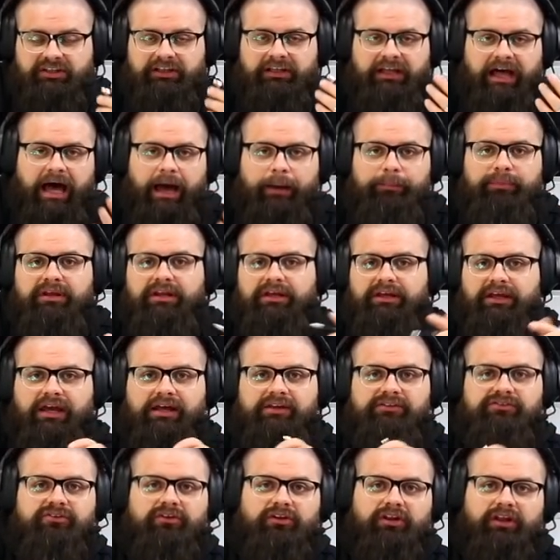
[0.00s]
lobbied
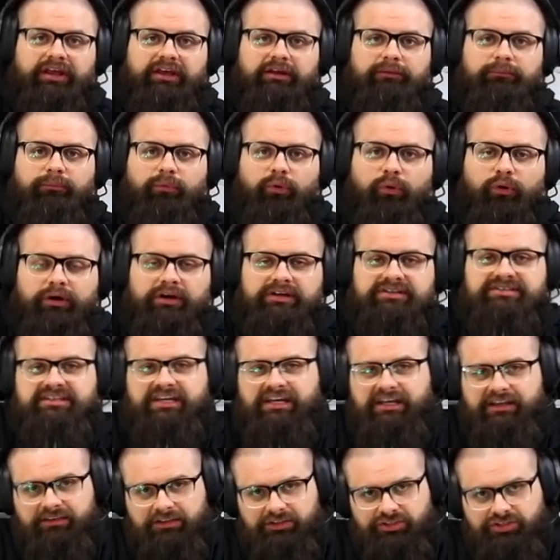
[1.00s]
against Clayton Morris,
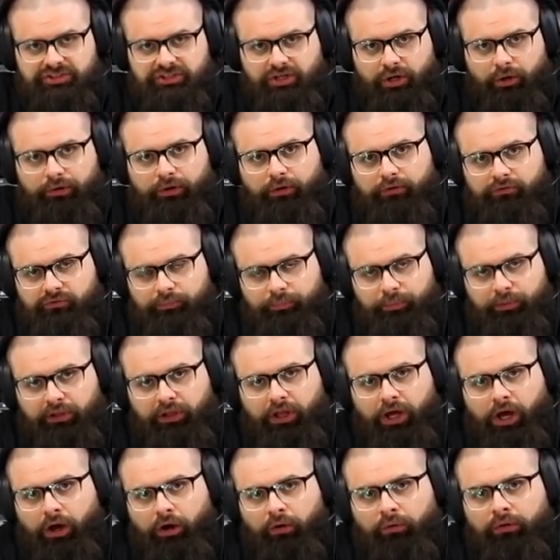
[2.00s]
in the show notes
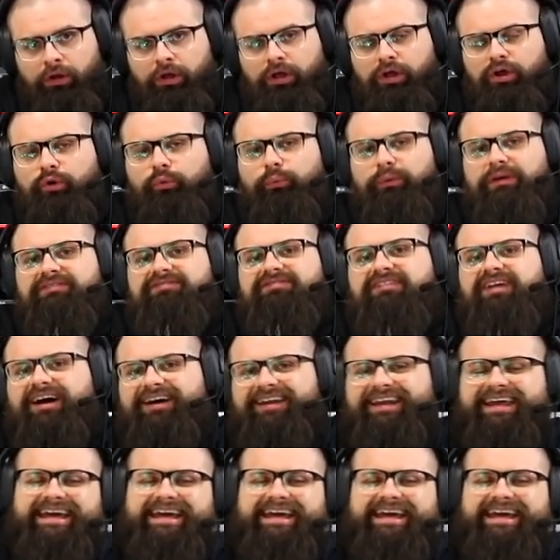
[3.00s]
below, we've done